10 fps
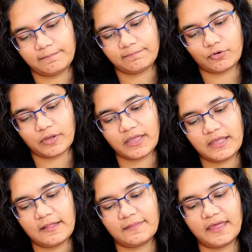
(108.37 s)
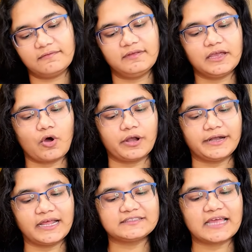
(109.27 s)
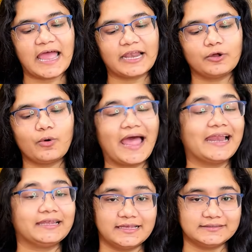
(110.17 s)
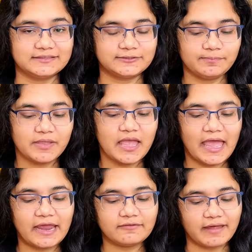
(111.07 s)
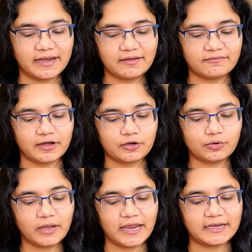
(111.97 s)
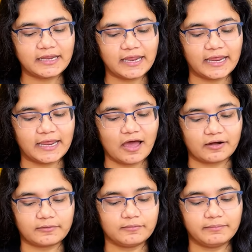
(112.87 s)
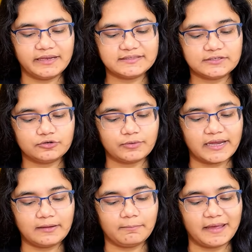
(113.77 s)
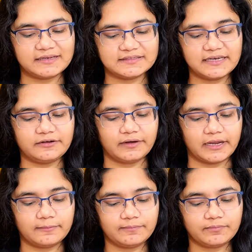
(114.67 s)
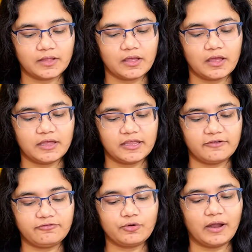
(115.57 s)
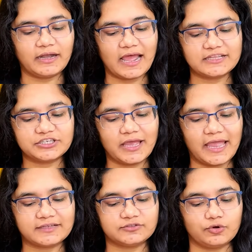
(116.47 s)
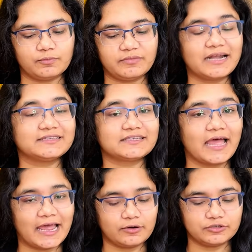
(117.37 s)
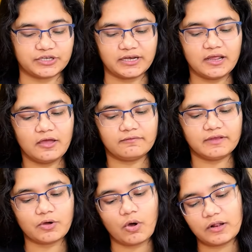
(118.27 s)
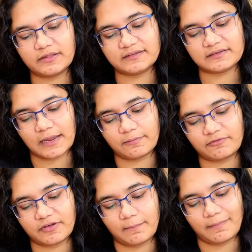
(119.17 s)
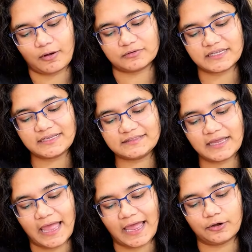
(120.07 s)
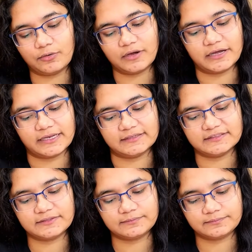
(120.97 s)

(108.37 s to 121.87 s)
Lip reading: Okay, then we call it as haloalkanes. And whenever to any AR, means to any benzene ring, if you attach a X group, that is a halogen, we call this type of compounds as haloarenes.